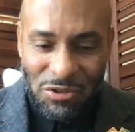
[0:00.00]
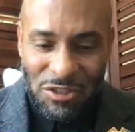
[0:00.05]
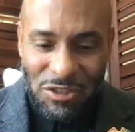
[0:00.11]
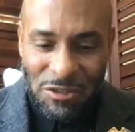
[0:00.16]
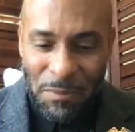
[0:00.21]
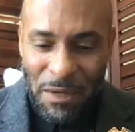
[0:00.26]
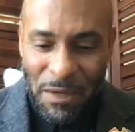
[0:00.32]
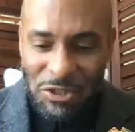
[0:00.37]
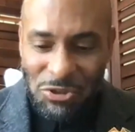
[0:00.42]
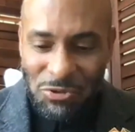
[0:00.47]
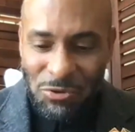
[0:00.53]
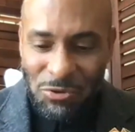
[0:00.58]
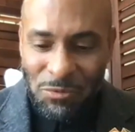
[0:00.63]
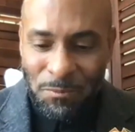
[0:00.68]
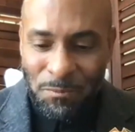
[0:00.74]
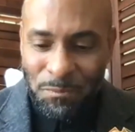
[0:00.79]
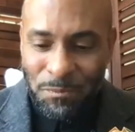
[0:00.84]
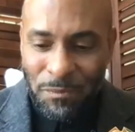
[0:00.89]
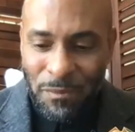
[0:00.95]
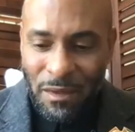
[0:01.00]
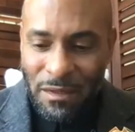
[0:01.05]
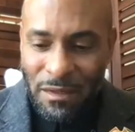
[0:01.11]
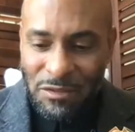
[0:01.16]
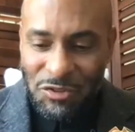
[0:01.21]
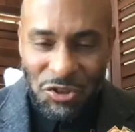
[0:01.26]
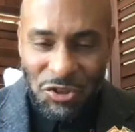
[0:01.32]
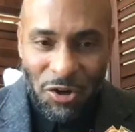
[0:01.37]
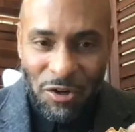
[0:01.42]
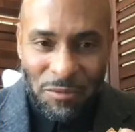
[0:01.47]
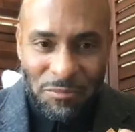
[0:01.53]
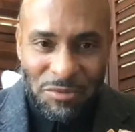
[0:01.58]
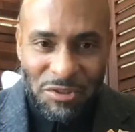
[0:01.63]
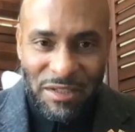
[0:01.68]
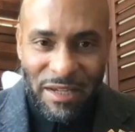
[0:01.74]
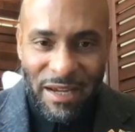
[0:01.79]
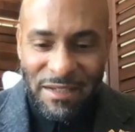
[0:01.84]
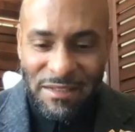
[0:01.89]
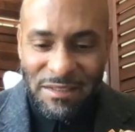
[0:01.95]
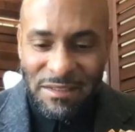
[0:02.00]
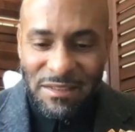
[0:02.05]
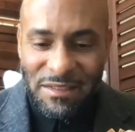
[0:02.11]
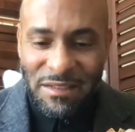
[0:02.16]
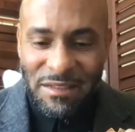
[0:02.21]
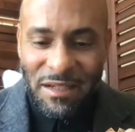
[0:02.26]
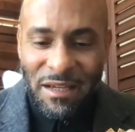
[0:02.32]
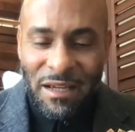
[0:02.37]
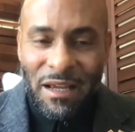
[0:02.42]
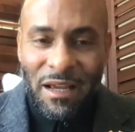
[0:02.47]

special circumstances,